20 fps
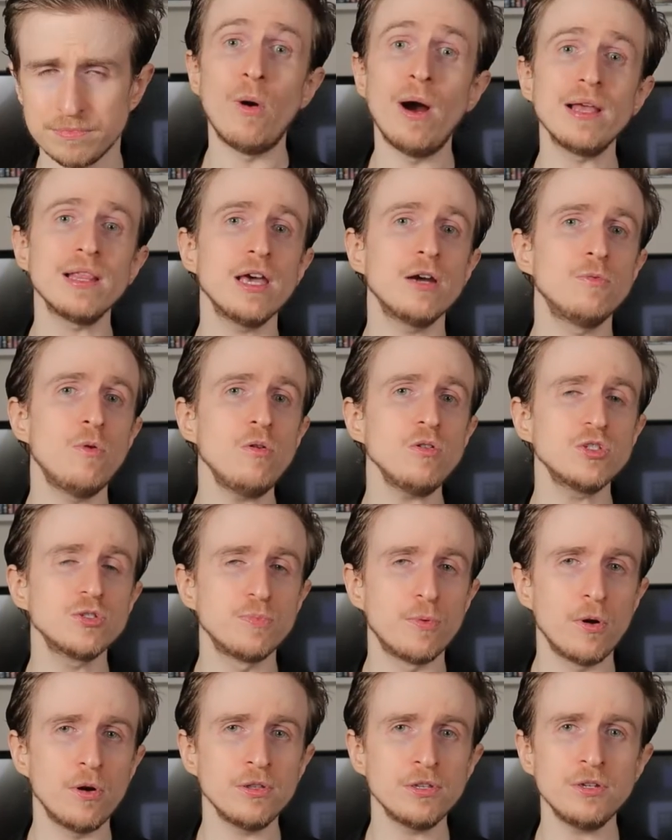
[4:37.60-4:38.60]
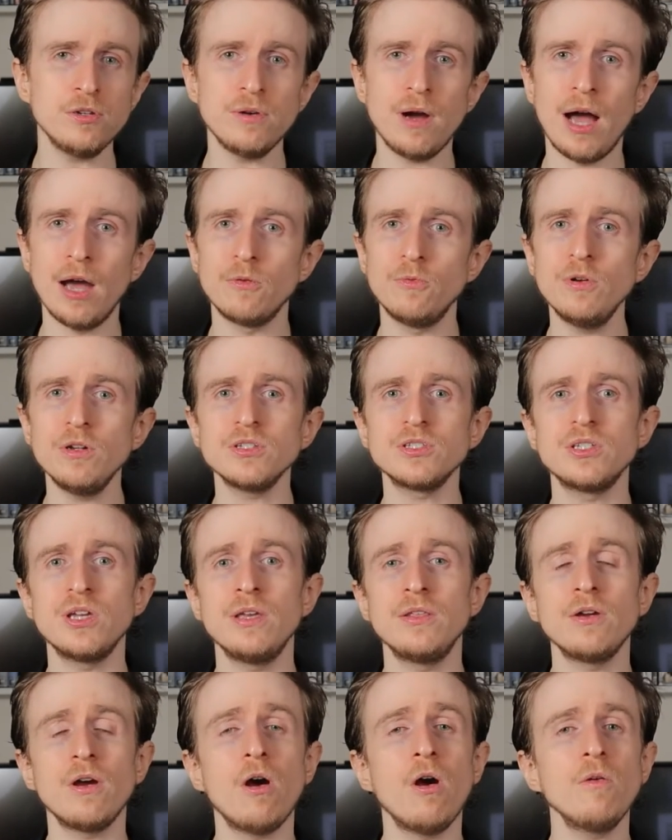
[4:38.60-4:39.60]
While I won't spoil you, I will
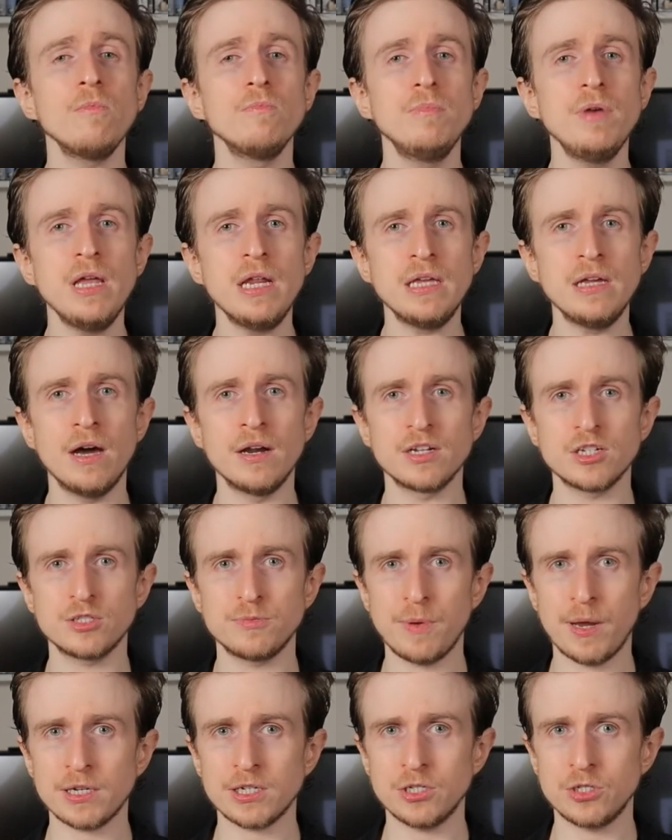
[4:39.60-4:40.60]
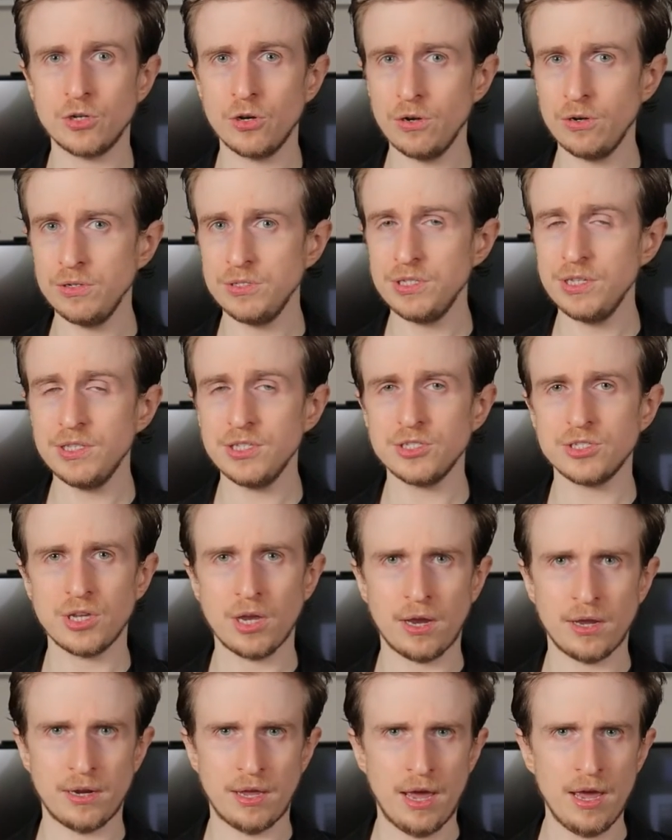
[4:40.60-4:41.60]
say there are many unexpected turns in the
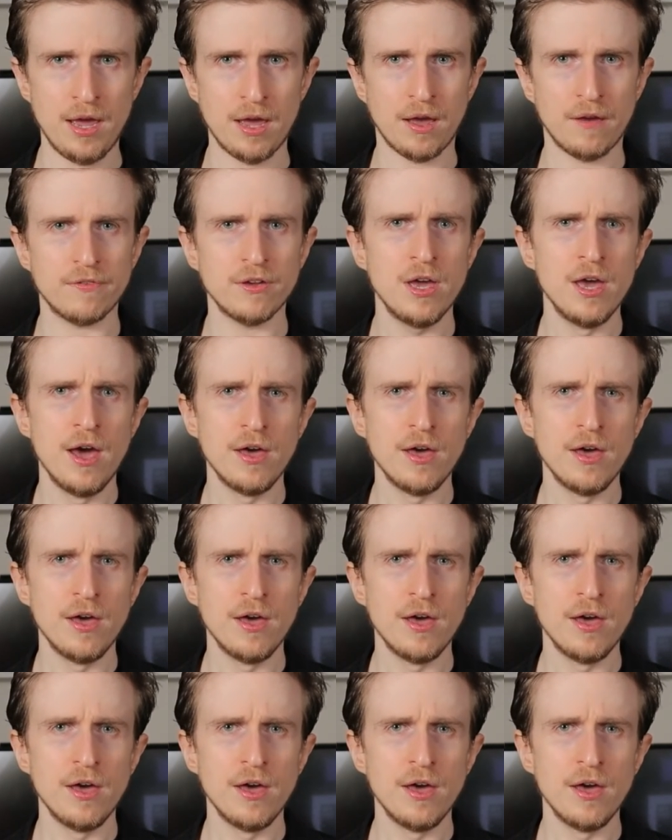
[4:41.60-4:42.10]
second half.